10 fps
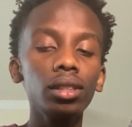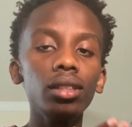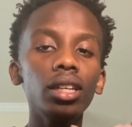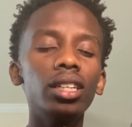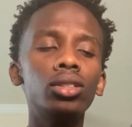
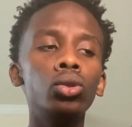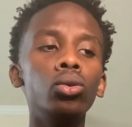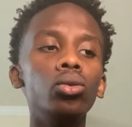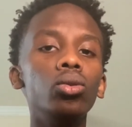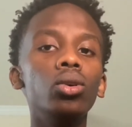
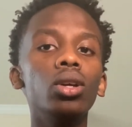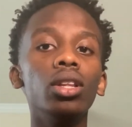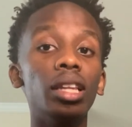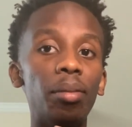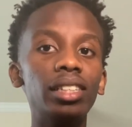
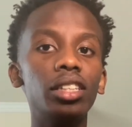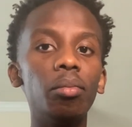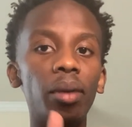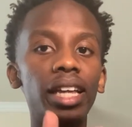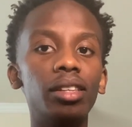they basically
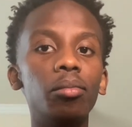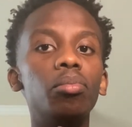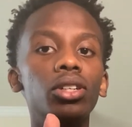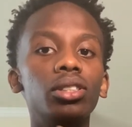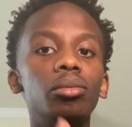made them
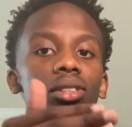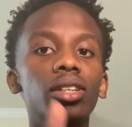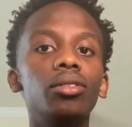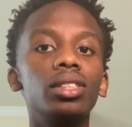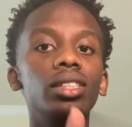push
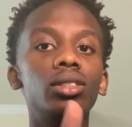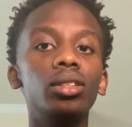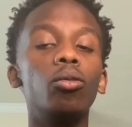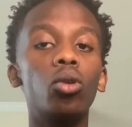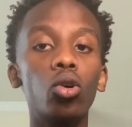themselves into
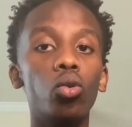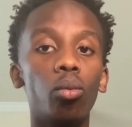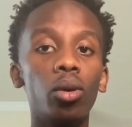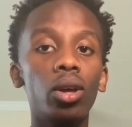Rome.